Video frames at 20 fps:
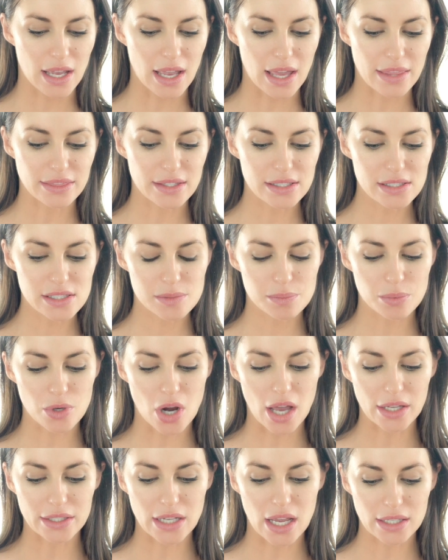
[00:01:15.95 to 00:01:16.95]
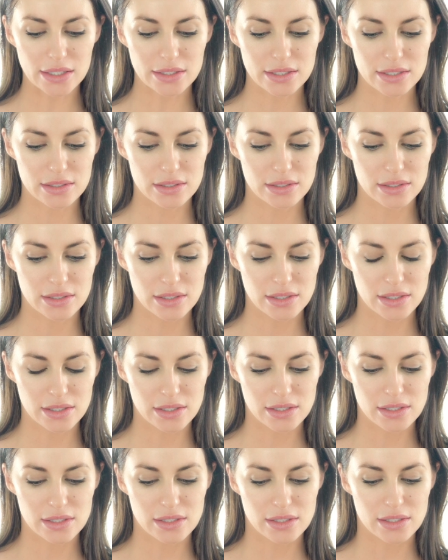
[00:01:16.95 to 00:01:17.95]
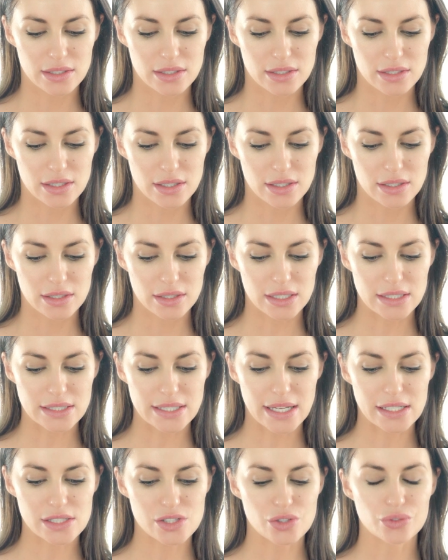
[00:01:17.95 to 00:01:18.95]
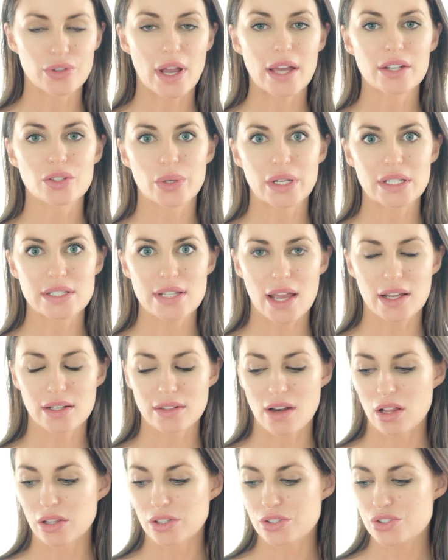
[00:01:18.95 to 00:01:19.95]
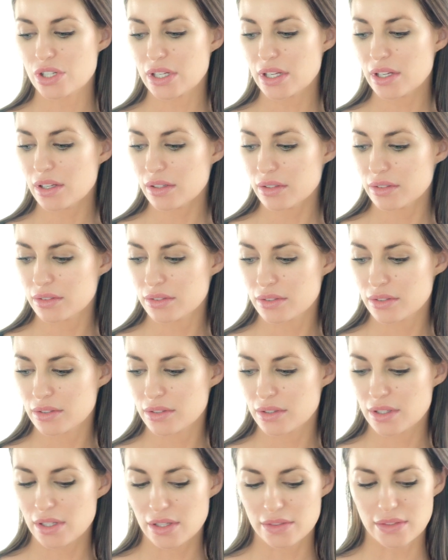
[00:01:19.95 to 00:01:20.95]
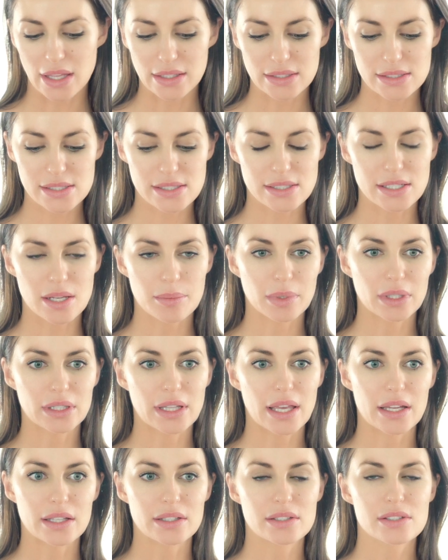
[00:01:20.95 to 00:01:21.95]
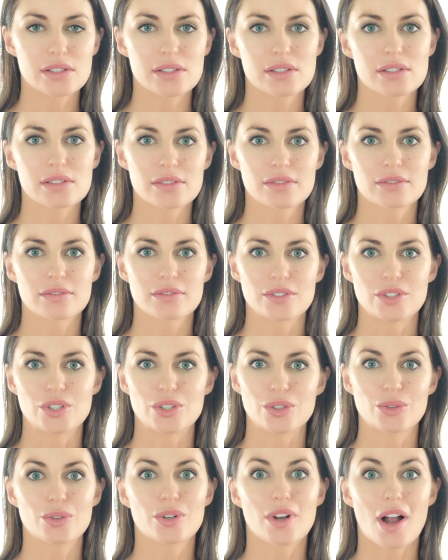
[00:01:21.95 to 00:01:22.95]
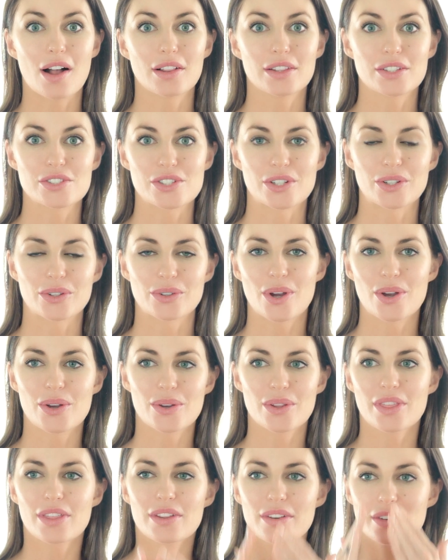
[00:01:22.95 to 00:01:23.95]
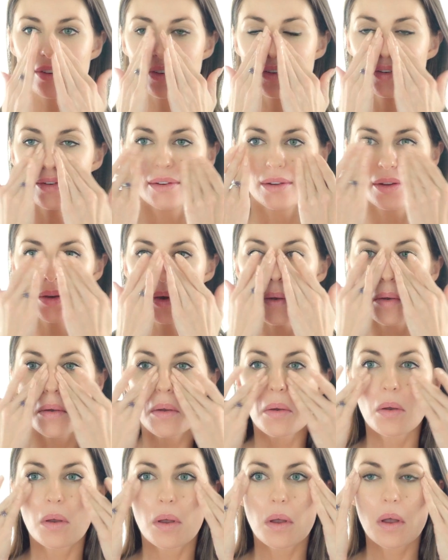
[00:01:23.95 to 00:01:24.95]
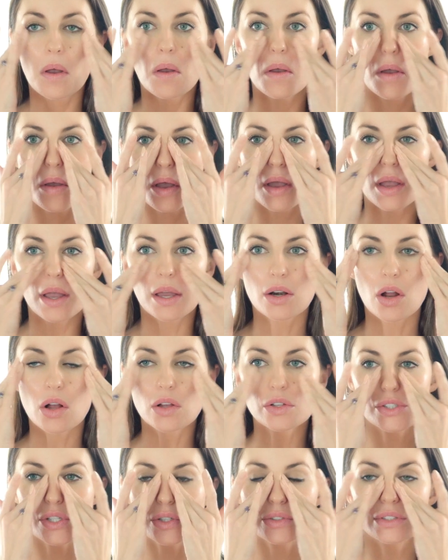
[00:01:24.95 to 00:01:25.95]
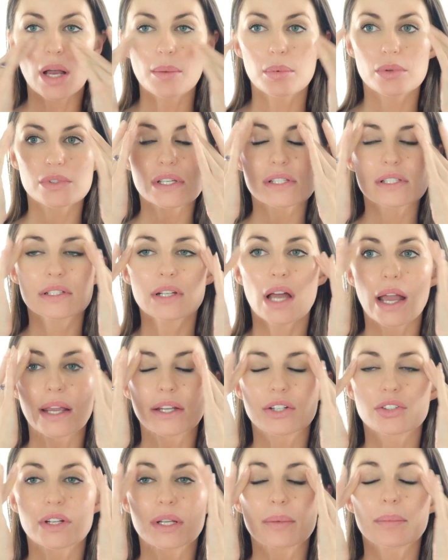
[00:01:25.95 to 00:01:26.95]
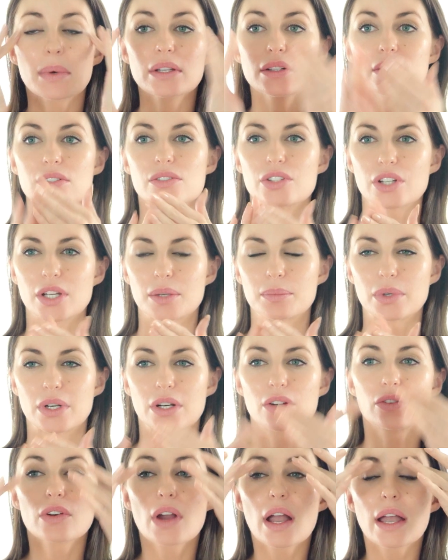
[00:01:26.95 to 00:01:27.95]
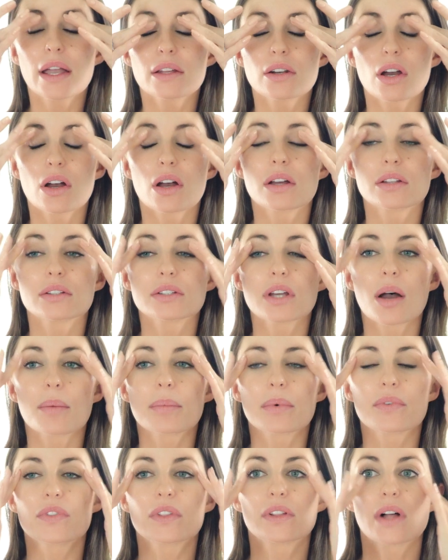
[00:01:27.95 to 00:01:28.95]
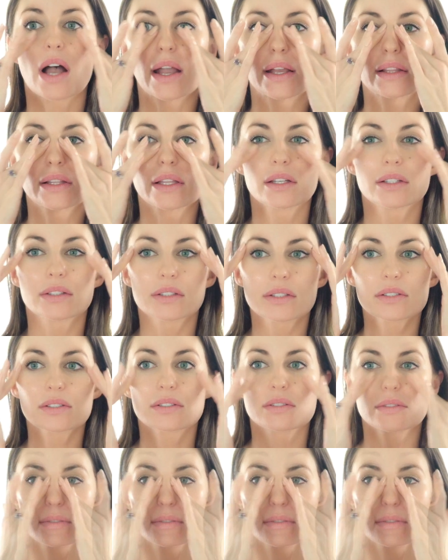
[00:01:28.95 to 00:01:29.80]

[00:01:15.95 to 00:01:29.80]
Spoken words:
And this product contains a retinoid technology that stimulates new collagen growth. It also doubles as an eye treatment. You can put it right on top of the eyelids.